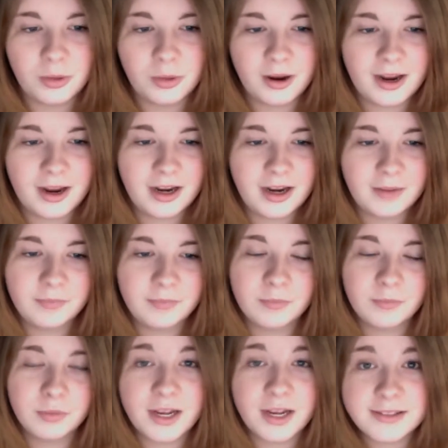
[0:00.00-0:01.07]
but
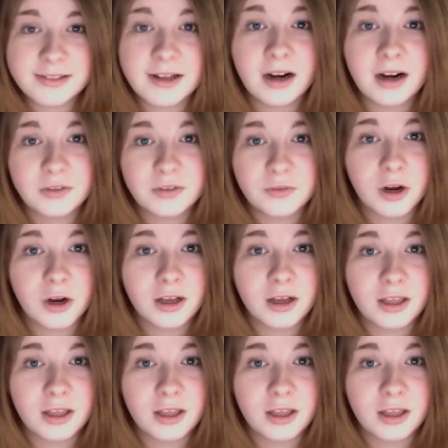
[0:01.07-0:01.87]
Blaine is hot as fuck.